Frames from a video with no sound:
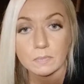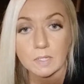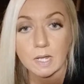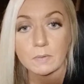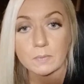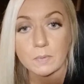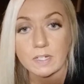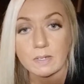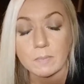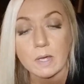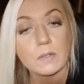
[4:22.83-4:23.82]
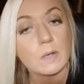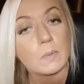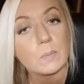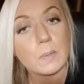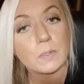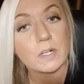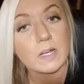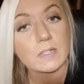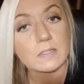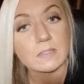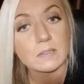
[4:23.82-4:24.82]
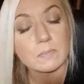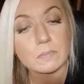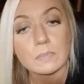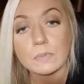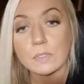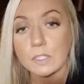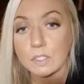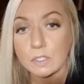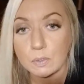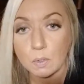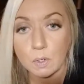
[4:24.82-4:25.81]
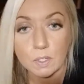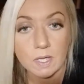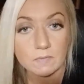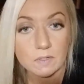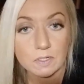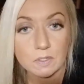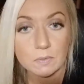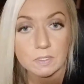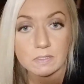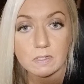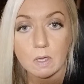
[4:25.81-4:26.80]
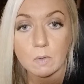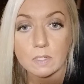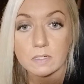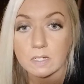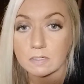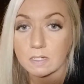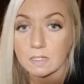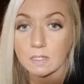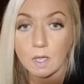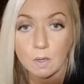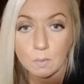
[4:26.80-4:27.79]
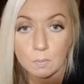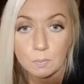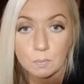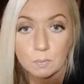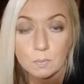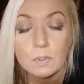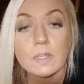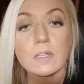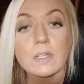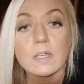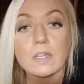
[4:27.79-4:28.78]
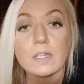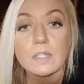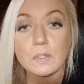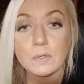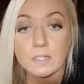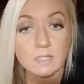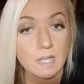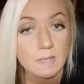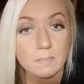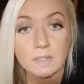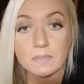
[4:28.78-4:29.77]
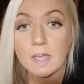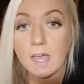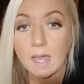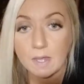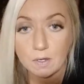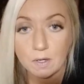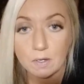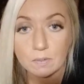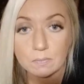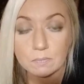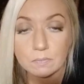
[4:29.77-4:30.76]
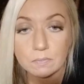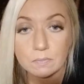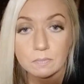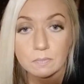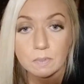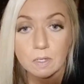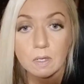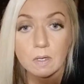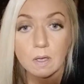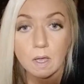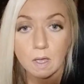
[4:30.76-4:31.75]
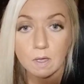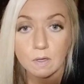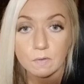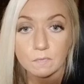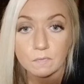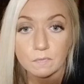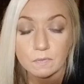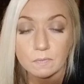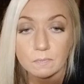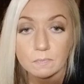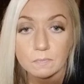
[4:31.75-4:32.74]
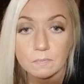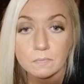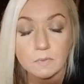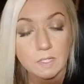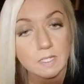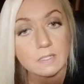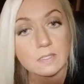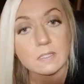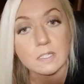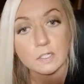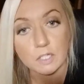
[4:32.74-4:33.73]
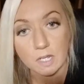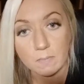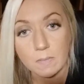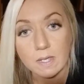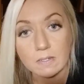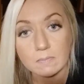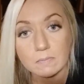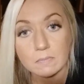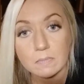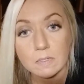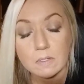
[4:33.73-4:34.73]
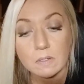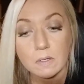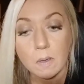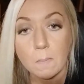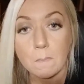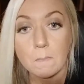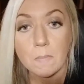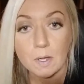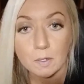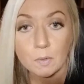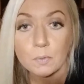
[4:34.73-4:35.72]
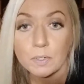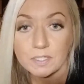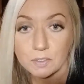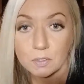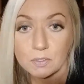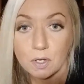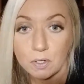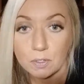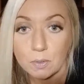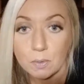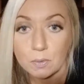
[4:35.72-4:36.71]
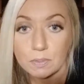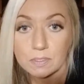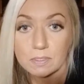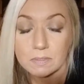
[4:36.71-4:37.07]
that I was reading about. Now remember guys, you all you have to do is go on DuckDuckGo. You can type in the header of these legitimate medical research articles